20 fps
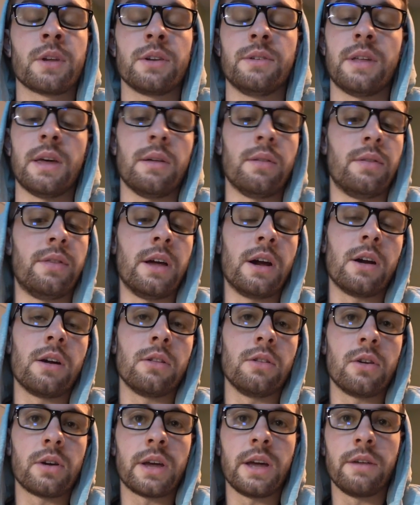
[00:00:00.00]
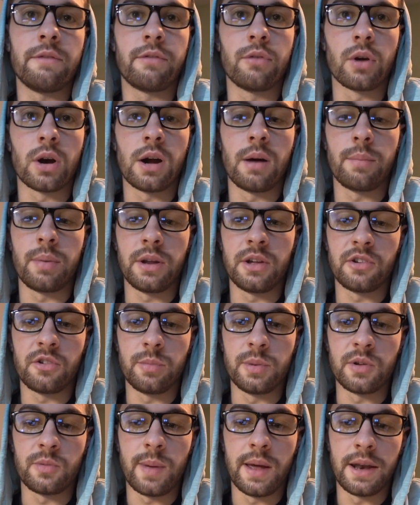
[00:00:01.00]
they, they're looking for companies
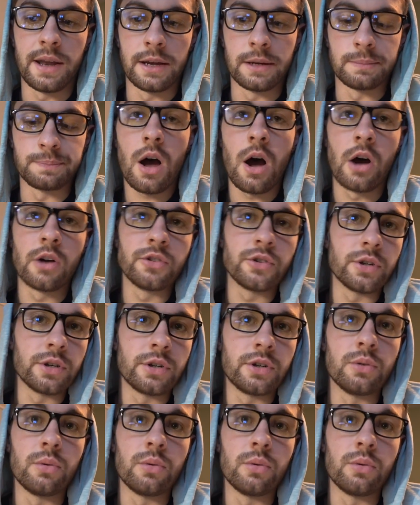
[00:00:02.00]
to be spending $100,